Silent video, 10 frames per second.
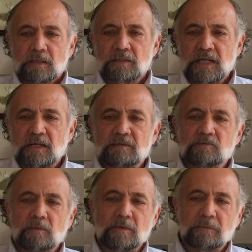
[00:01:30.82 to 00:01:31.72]
The tea leaves
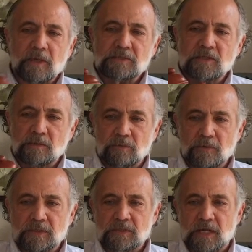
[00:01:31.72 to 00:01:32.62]
will be placed in a
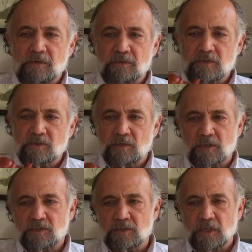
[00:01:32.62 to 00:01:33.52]
brewing container, this
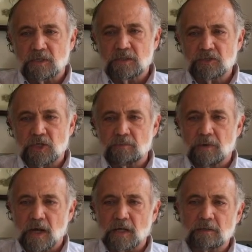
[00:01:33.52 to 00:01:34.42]
Yijing
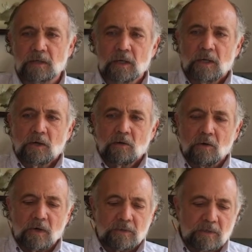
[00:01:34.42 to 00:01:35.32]
pot,
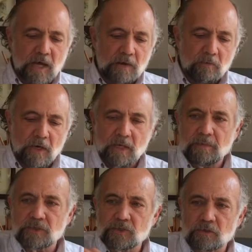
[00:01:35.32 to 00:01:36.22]
or the gaiwan I
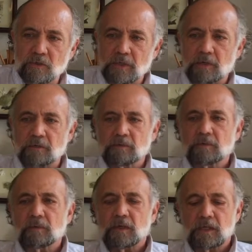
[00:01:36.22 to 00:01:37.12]
mentioned earlier,
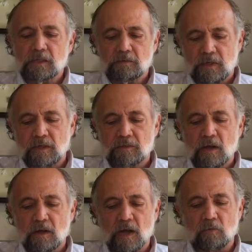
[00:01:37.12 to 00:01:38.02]
and the
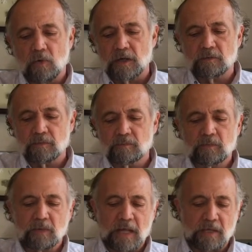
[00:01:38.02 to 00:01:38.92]
hot water
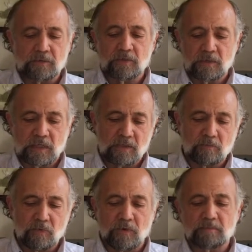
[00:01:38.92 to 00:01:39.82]
added in the
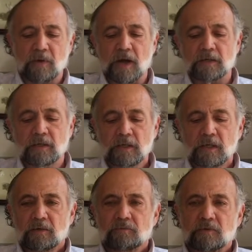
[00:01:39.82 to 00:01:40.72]
brewing pot
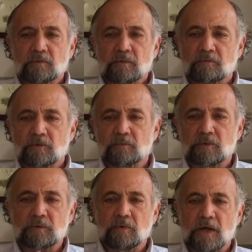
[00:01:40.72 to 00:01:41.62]
for the
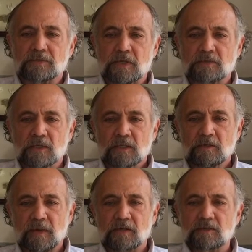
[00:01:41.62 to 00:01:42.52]
brewing process. The
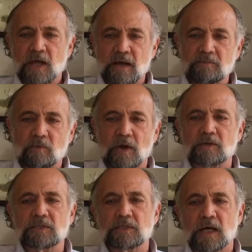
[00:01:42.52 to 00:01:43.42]
amount of time the water
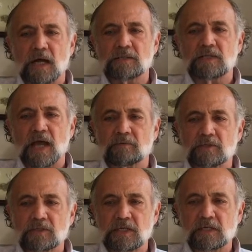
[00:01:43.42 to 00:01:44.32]
is in contact with
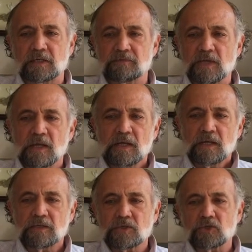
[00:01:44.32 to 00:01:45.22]
the tea leaves
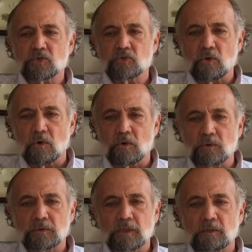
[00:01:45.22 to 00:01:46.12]
is
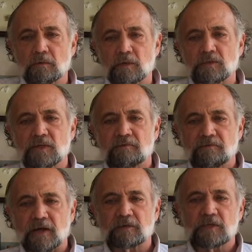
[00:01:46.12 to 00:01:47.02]
controlled in order to
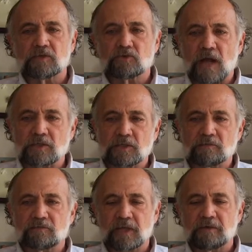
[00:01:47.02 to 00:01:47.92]
affect the extraction
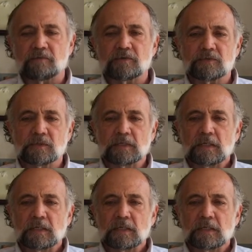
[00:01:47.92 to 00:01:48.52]
of flavors.